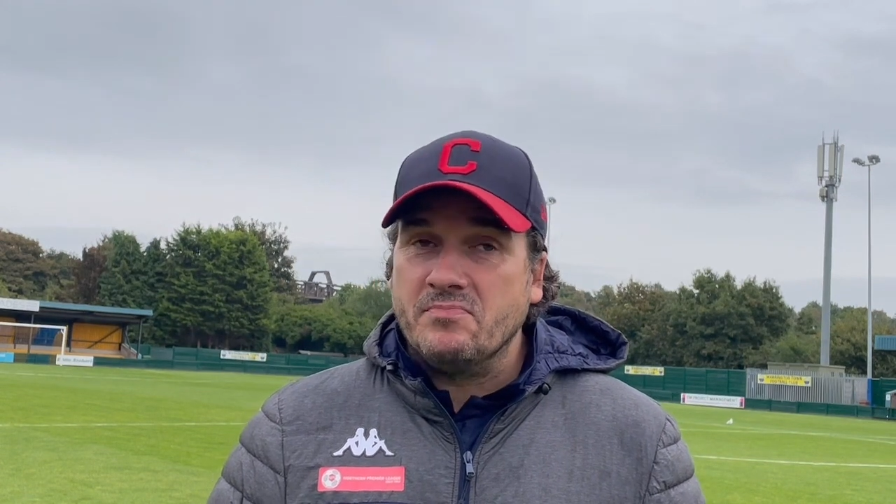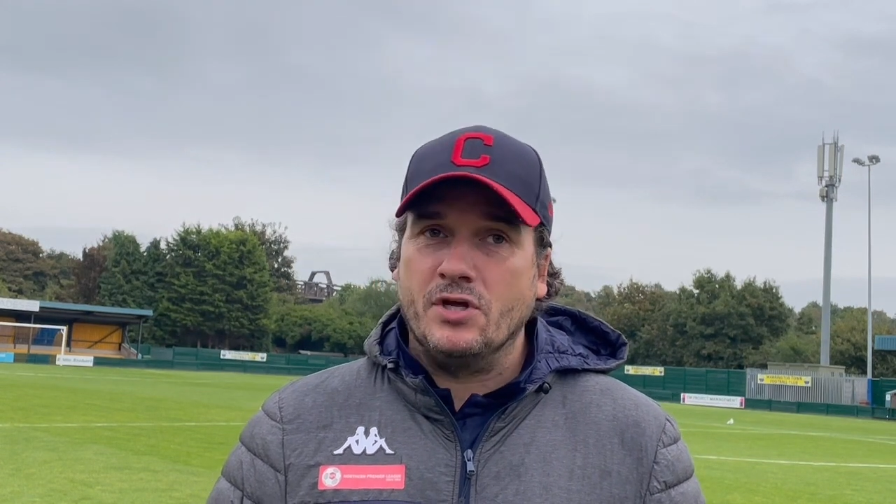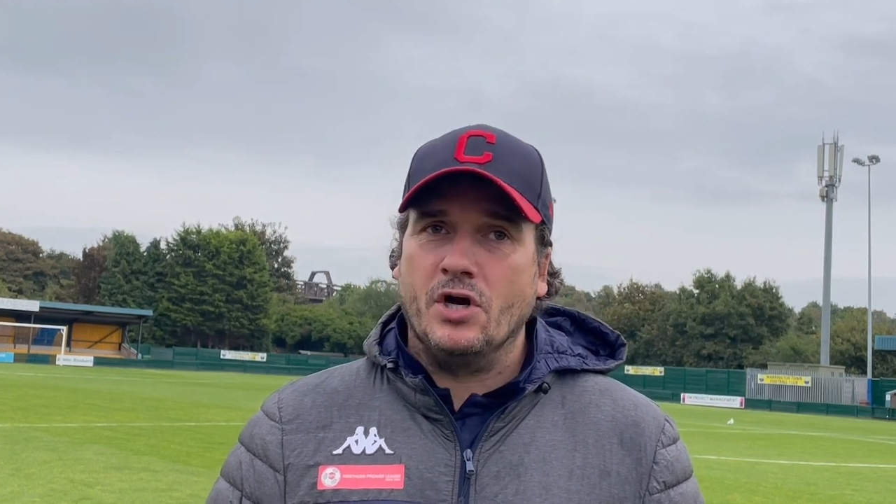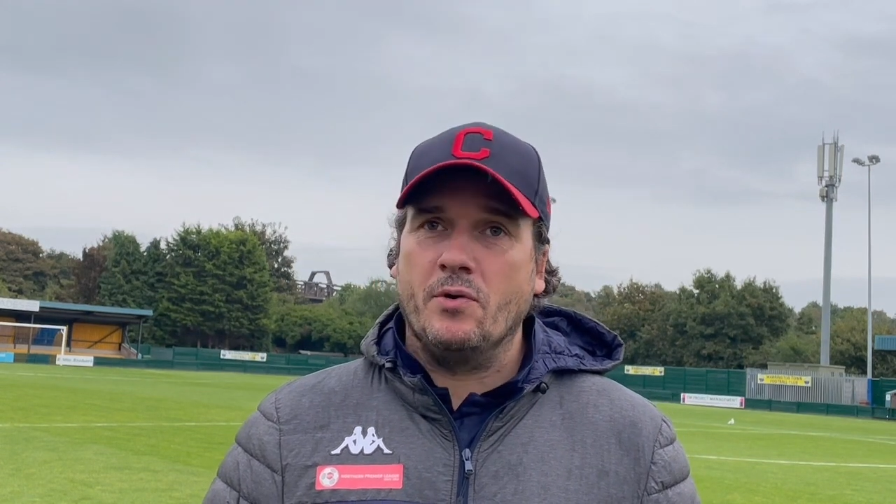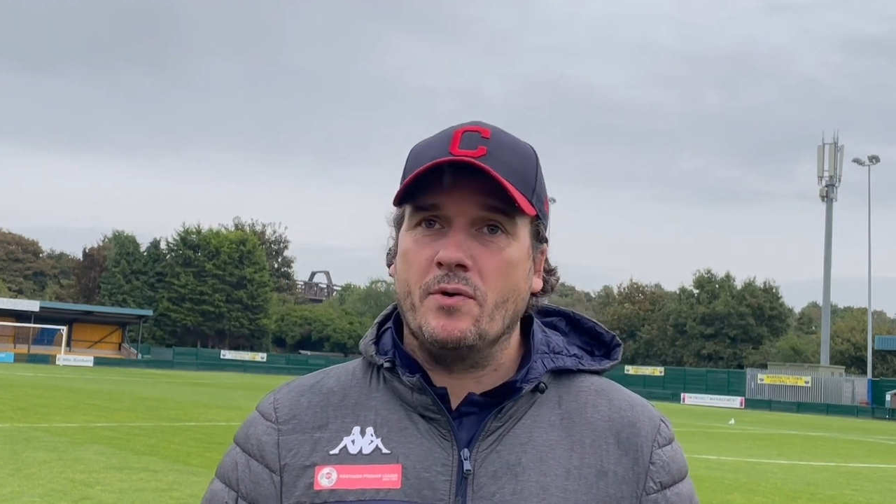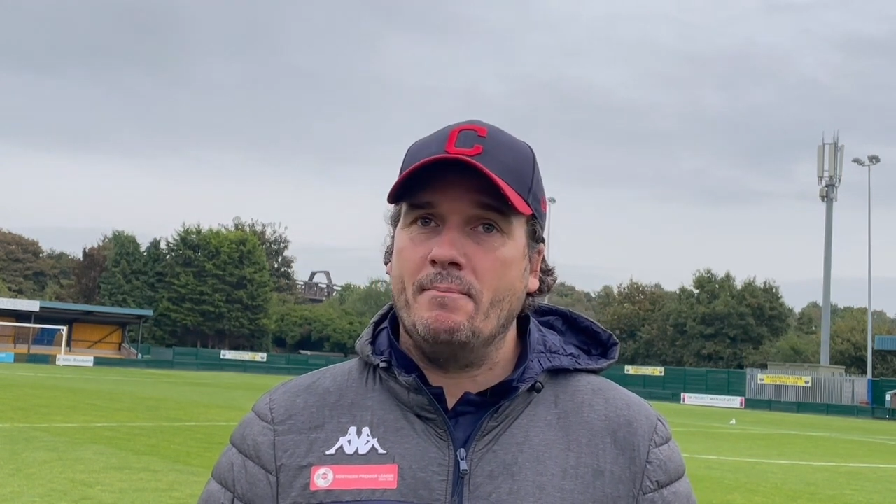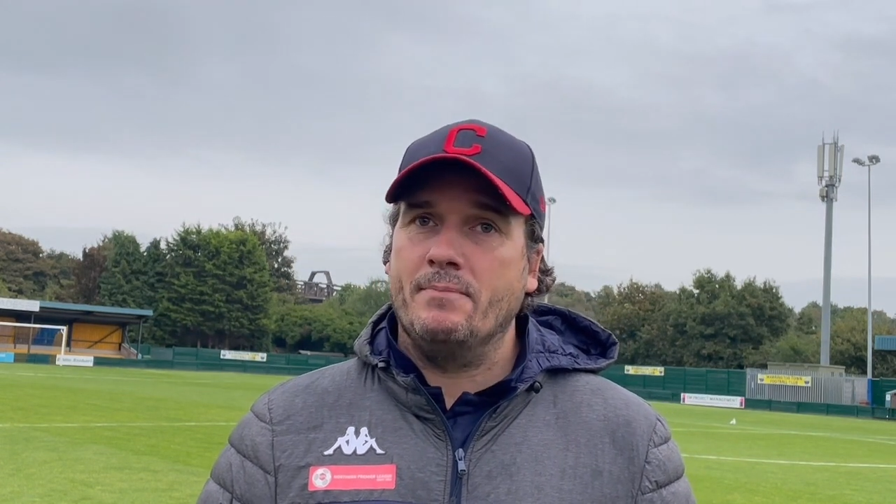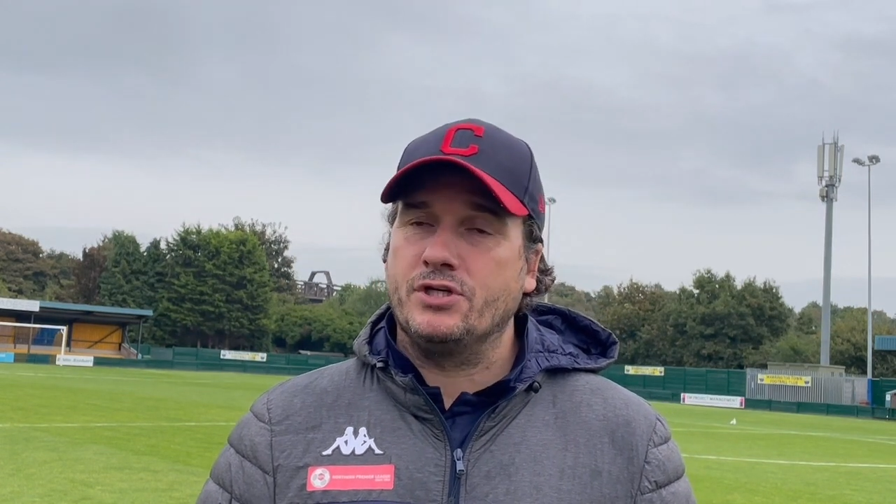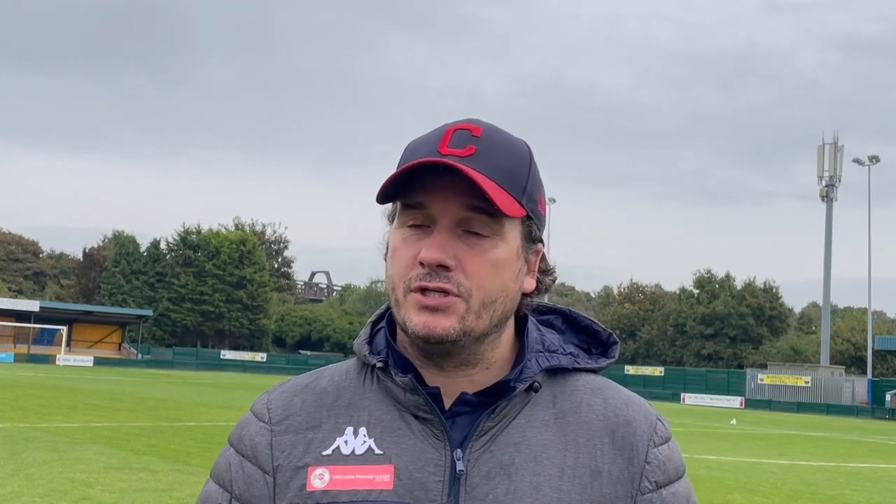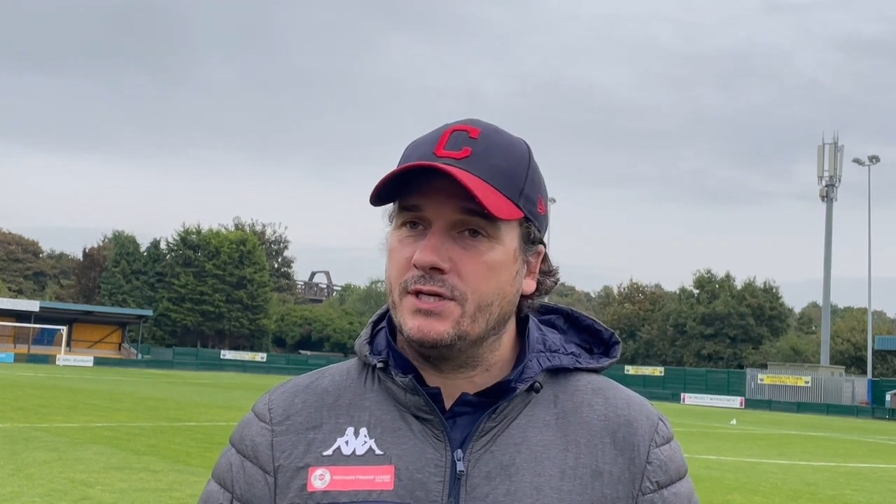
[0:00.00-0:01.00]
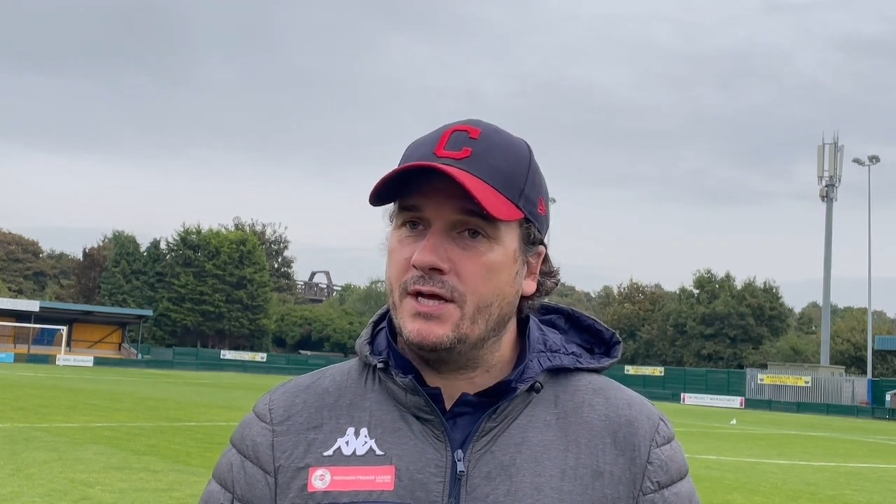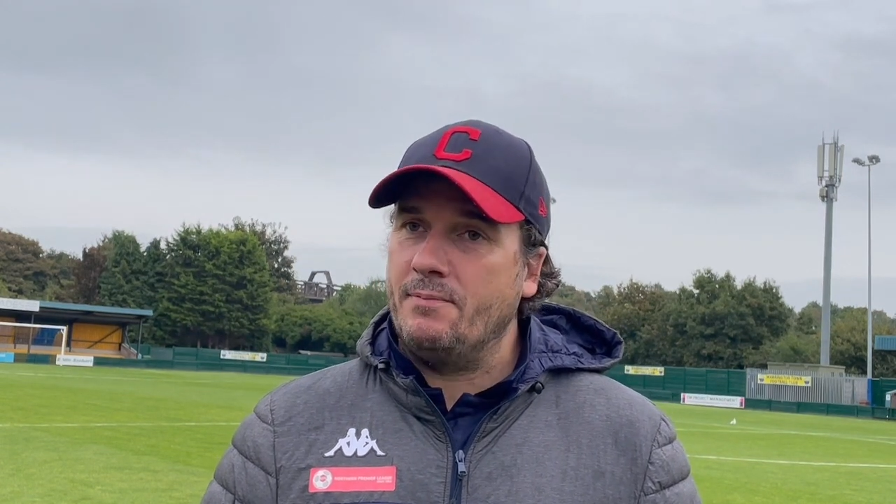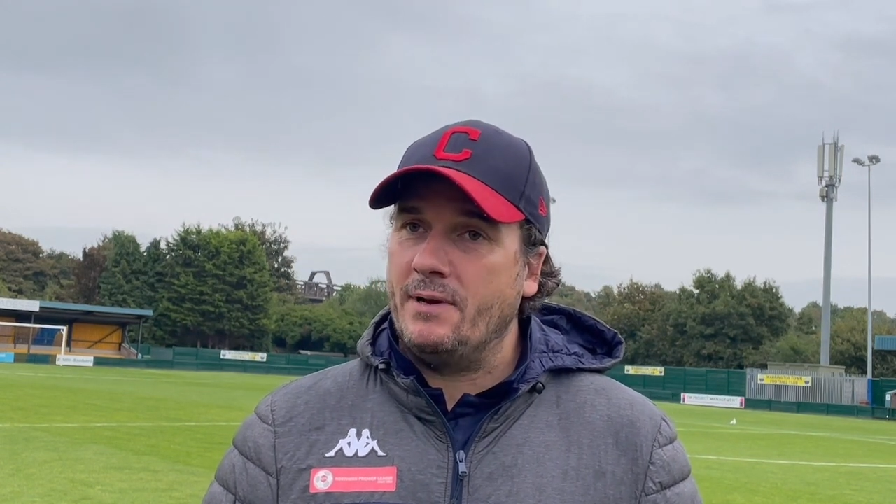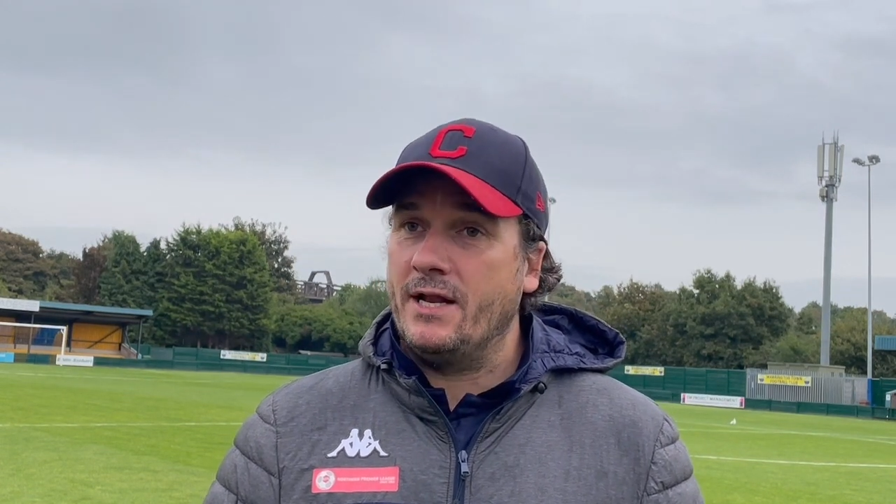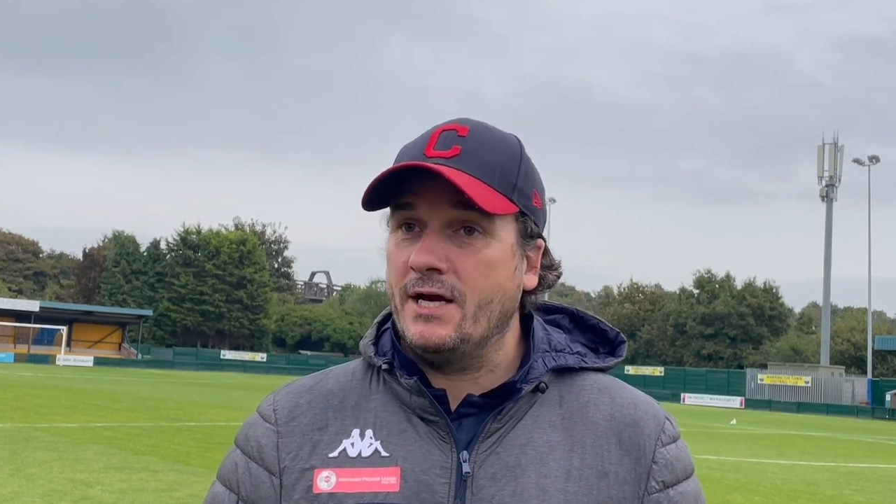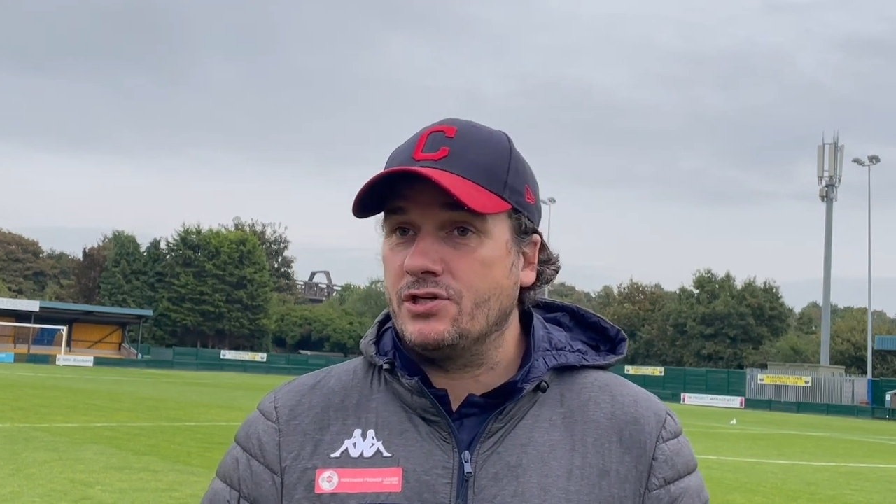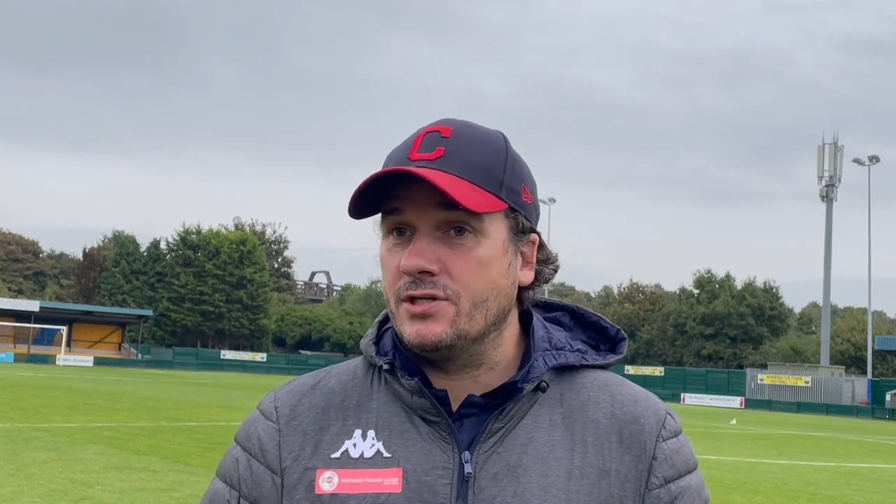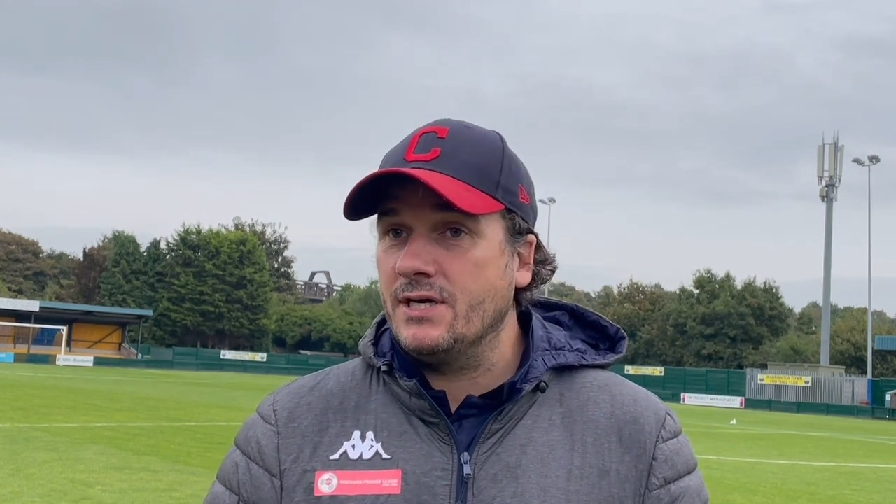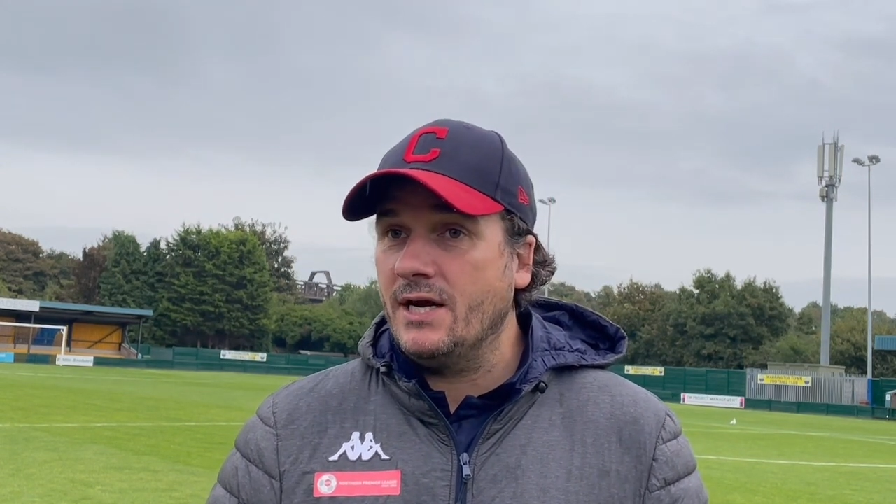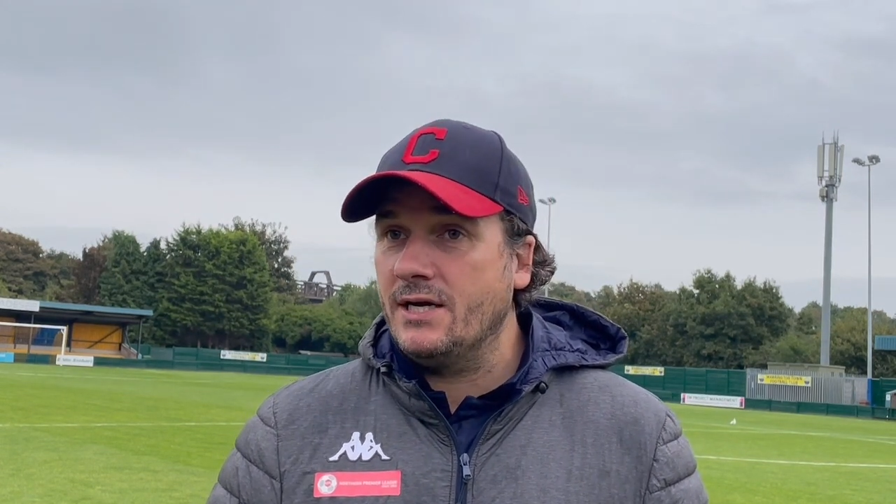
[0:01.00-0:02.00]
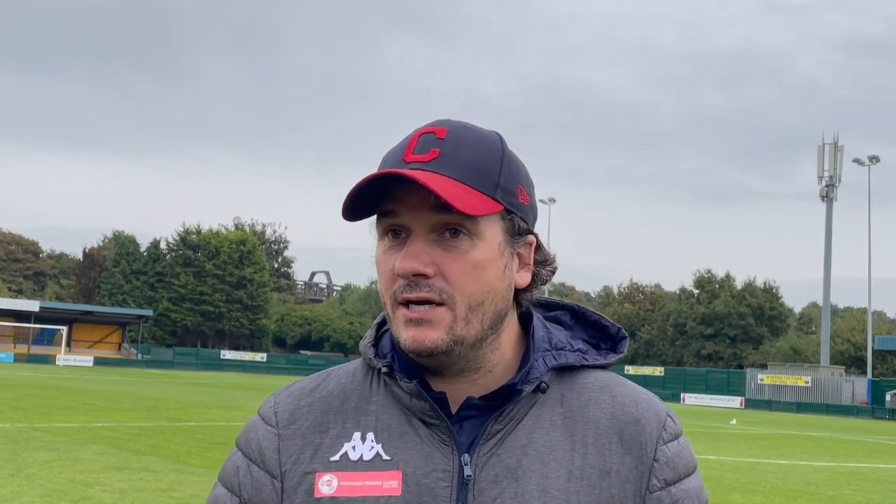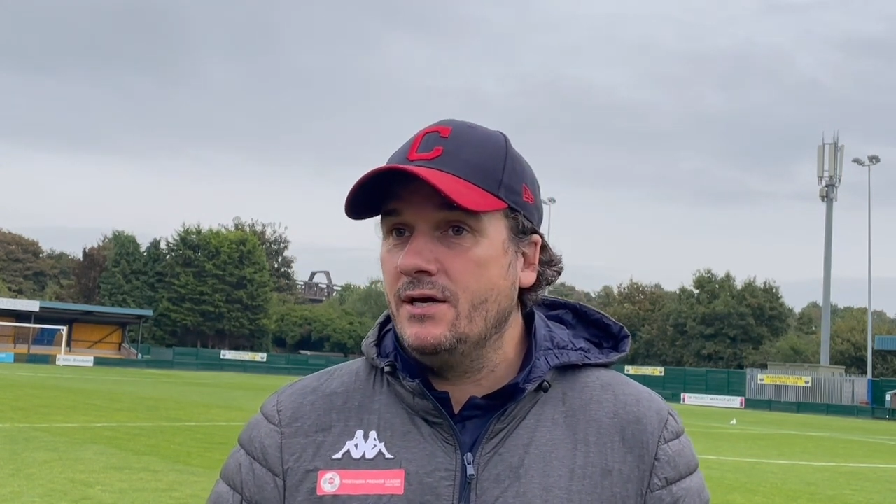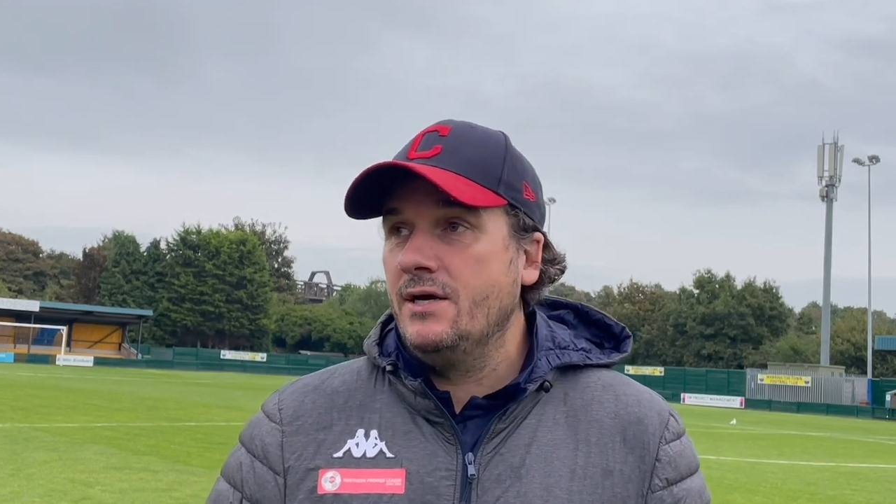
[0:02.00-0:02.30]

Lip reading: you know, we were ambitious today playing an extra attacker.